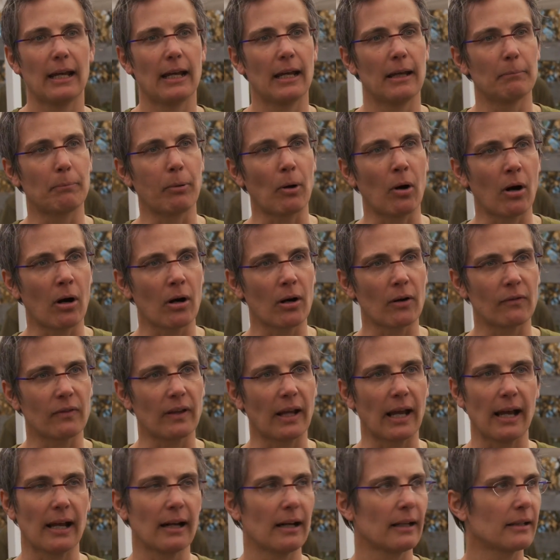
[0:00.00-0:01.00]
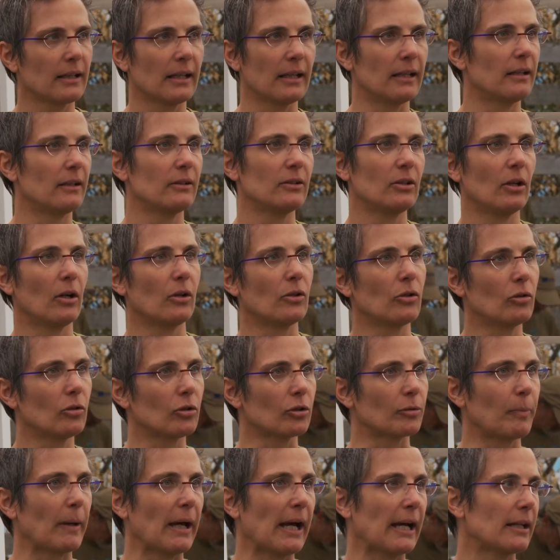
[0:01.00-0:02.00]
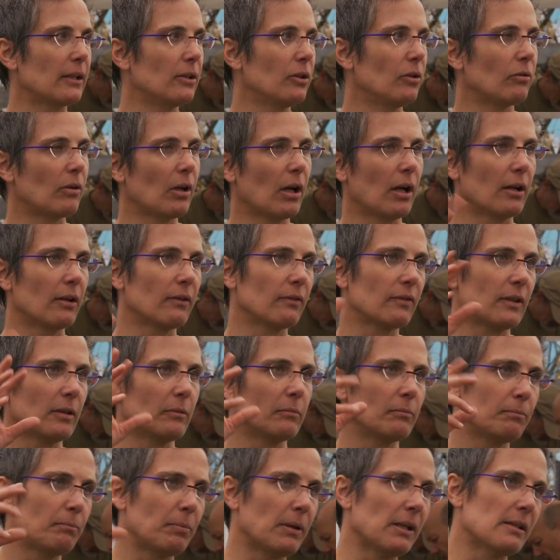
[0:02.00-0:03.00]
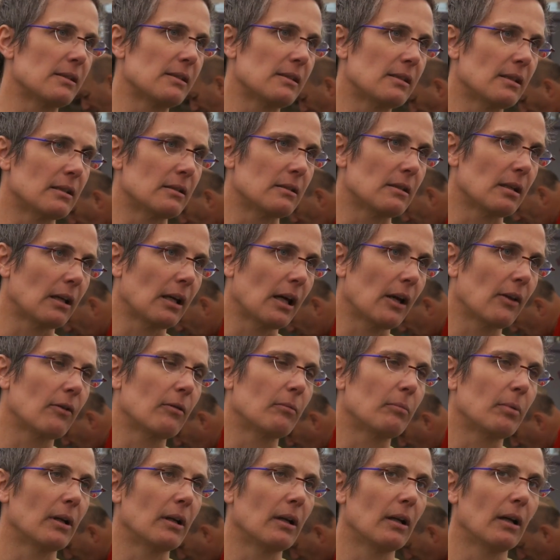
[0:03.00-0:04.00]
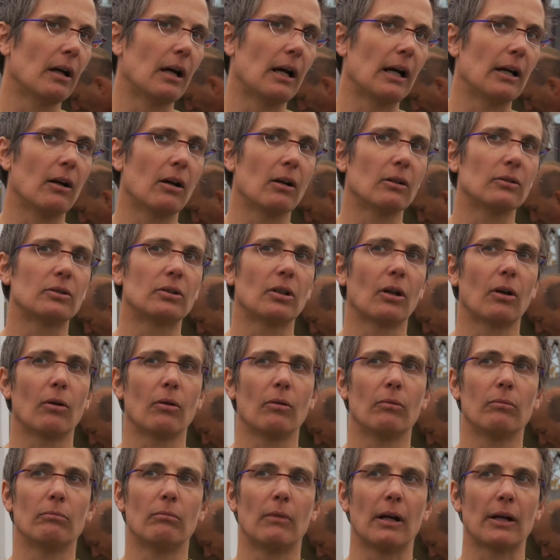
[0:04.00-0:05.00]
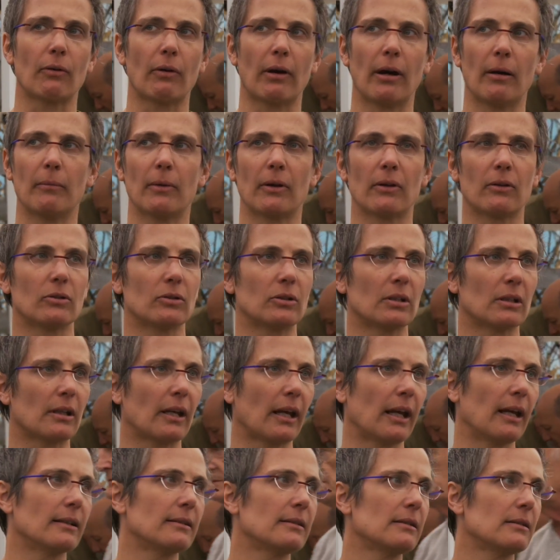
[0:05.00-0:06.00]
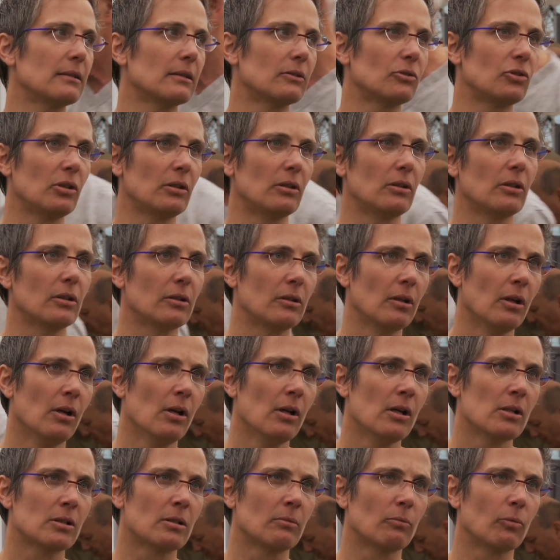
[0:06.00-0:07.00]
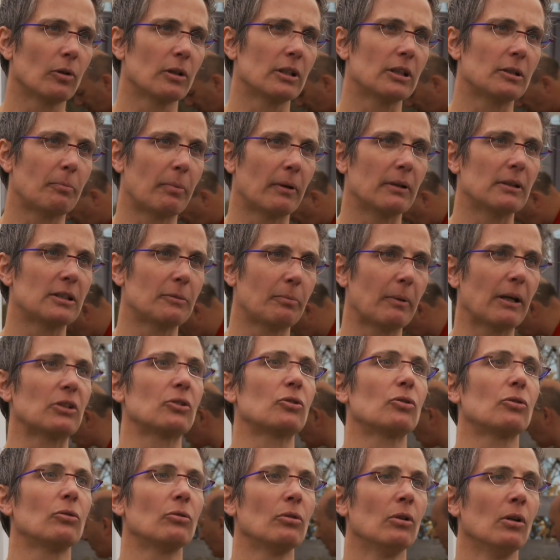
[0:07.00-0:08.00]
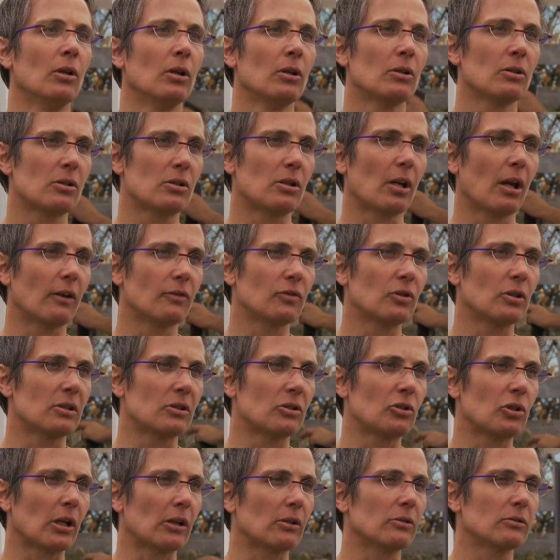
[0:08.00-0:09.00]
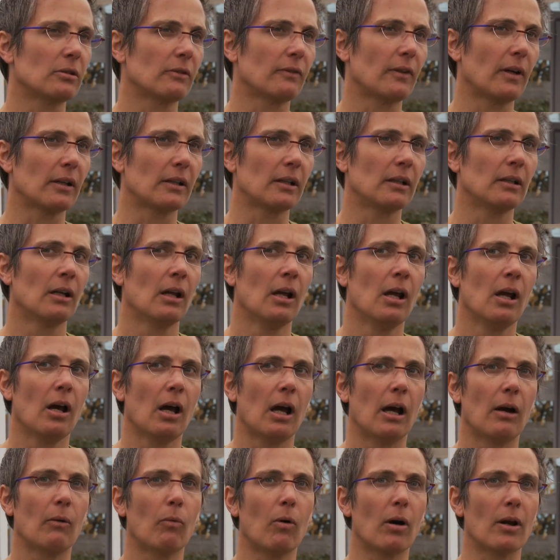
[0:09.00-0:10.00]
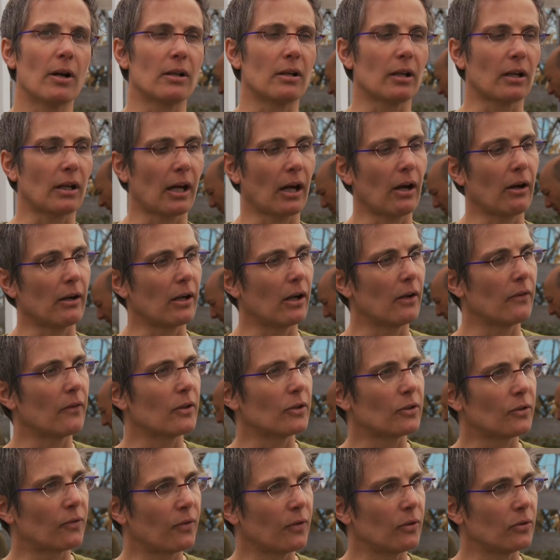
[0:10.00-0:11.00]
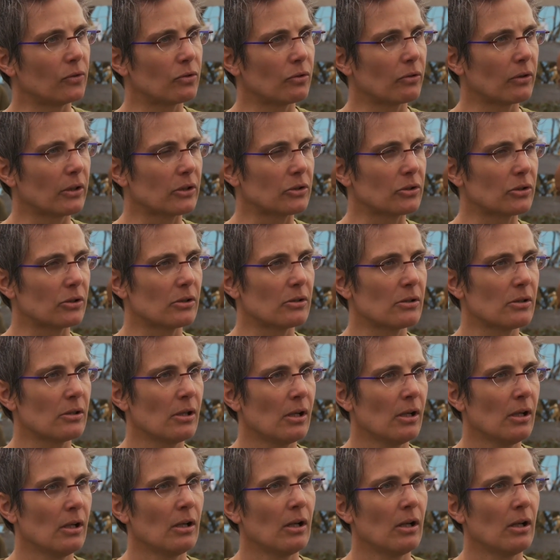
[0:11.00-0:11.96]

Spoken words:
And part of that, again, you know, you look back and you kind of can piece it together, but I also, my grandmother's in Kansas and she did some really special stuff. She's Czechoslovakian. I wanted to carry on those food traditions.